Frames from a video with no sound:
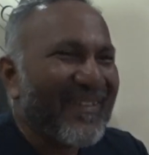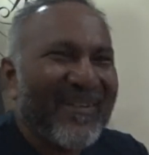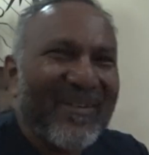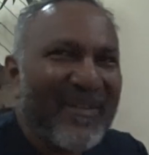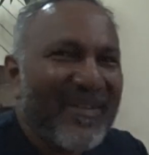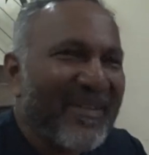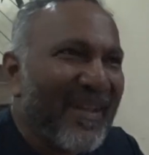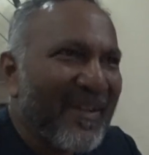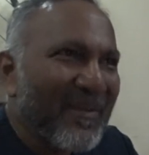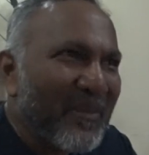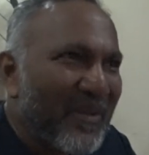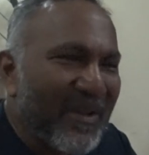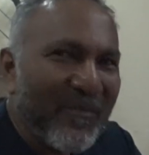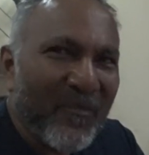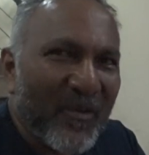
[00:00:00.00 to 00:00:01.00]
So yes, I told
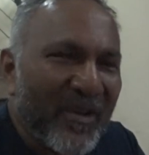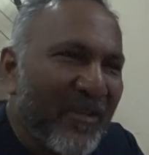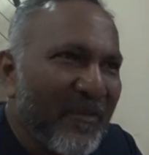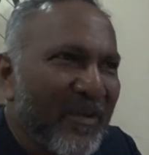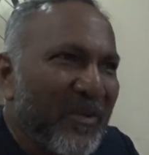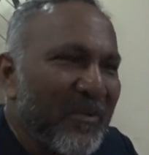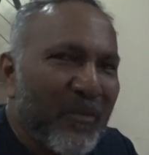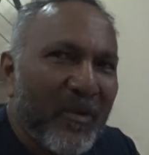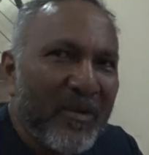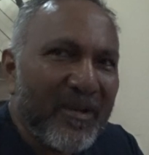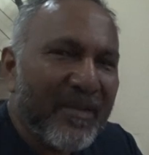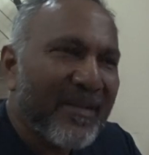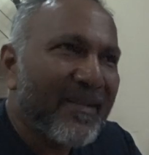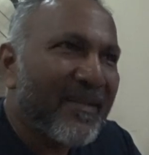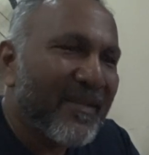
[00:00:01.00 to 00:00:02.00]
him, whatever you want,
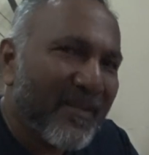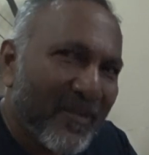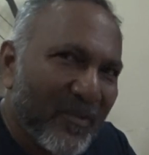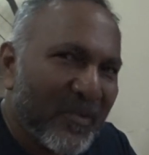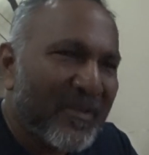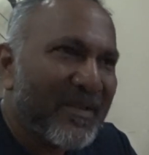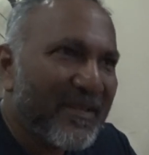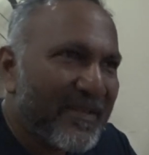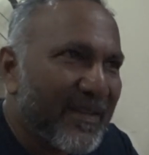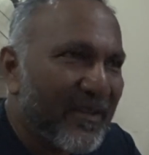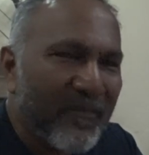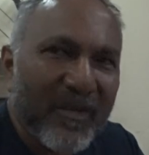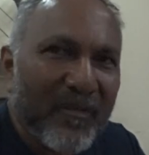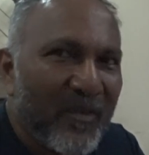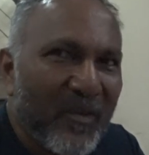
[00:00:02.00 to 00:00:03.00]
you just tell.
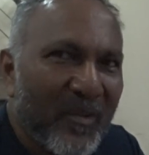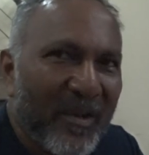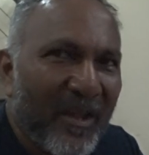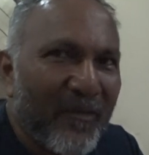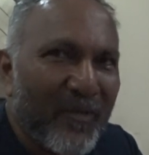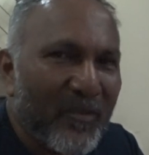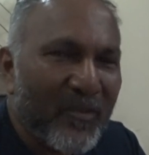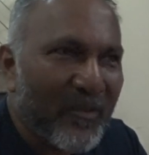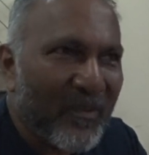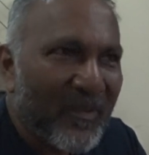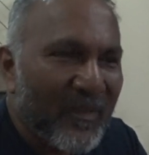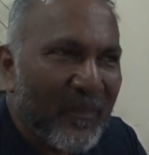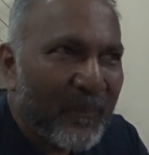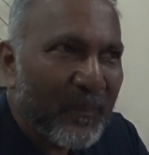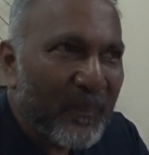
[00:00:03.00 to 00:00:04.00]
We will have to.
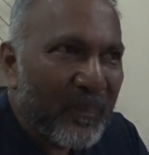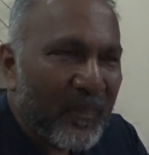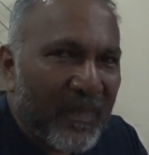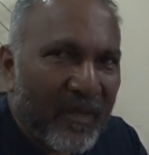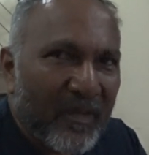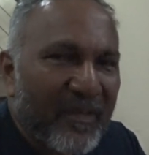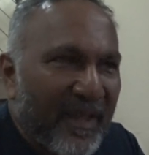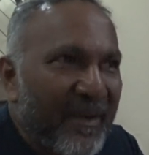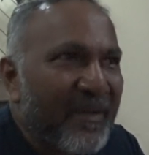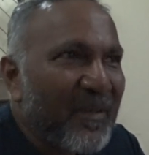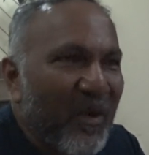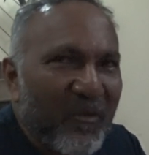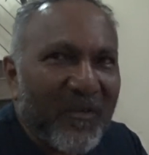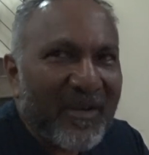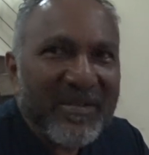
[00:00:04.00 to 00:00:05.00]
Because that is
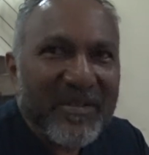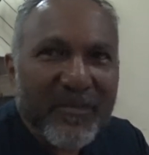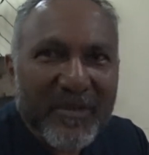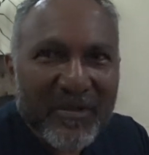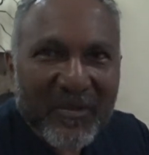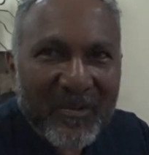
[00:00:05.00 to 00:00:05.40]
how friendship is.